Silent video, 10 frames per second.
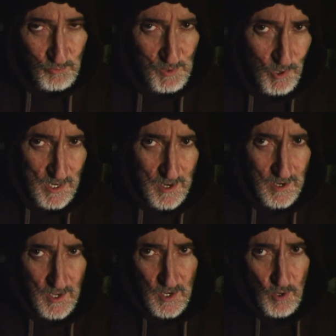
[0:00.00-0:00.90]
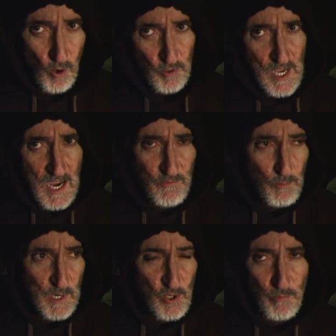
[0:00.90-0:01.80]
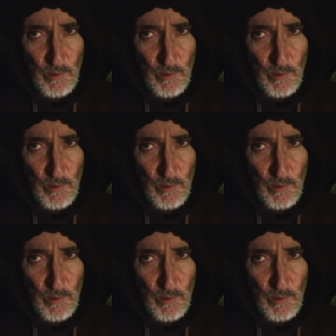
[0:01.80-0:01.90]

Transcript: We want to, oh yeah, everybody will